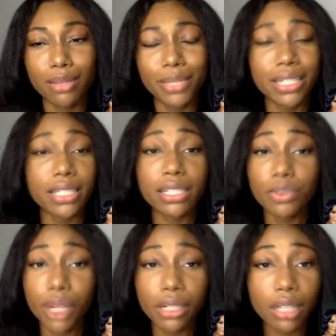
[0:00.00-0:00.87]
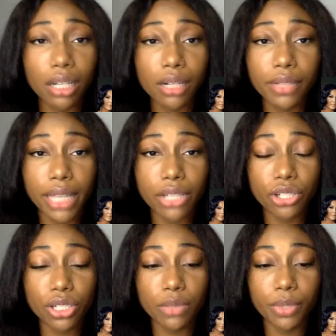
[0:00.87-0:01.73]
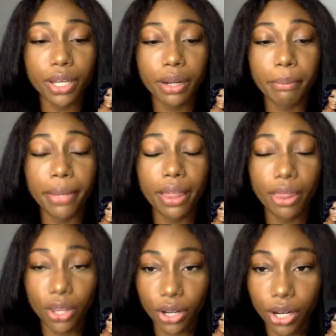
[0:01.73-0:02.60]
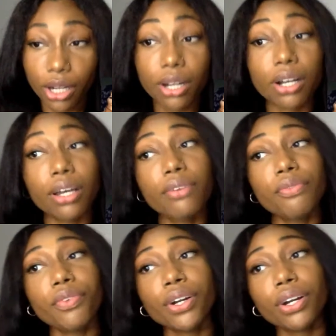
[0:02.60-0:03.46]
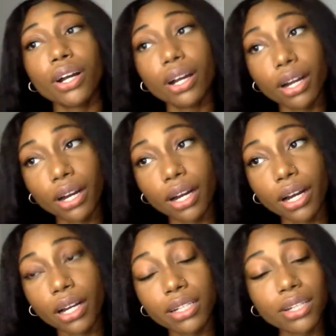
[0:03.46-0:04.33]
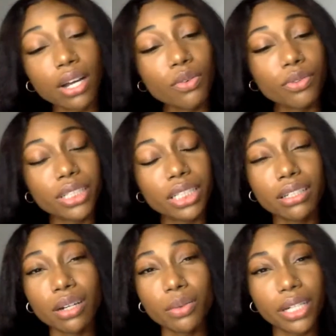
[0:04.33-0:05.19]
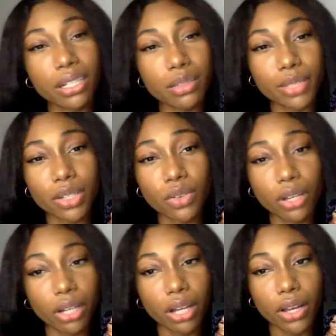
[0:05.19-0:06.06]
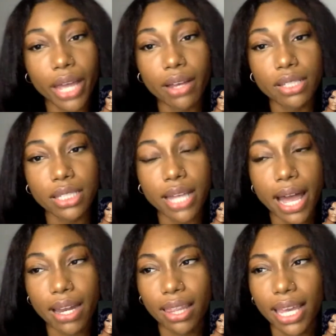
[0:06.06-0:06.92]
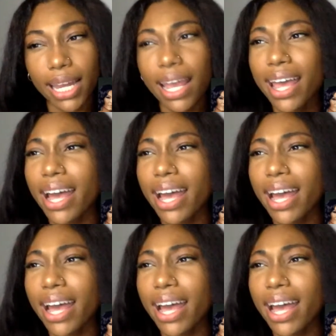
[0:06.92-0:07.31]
is still working on her relationship with her mother. Good for her. Don't really know what else was going on outside of that.